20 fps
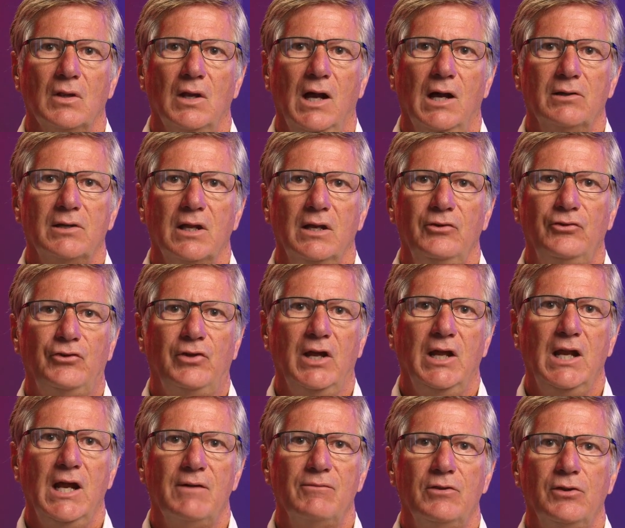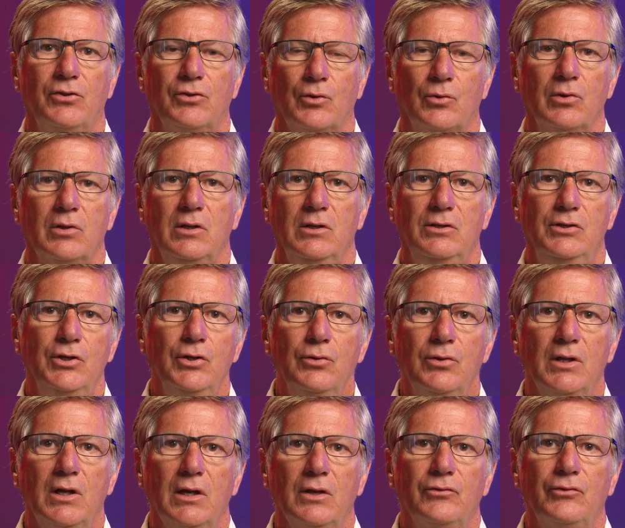How can a state have the authority to do
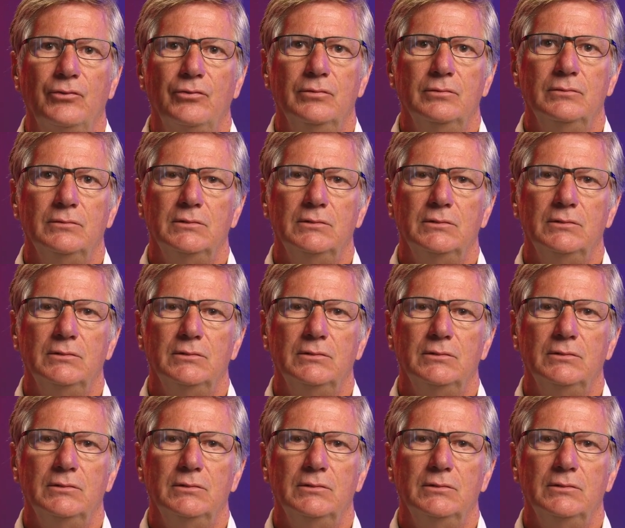this?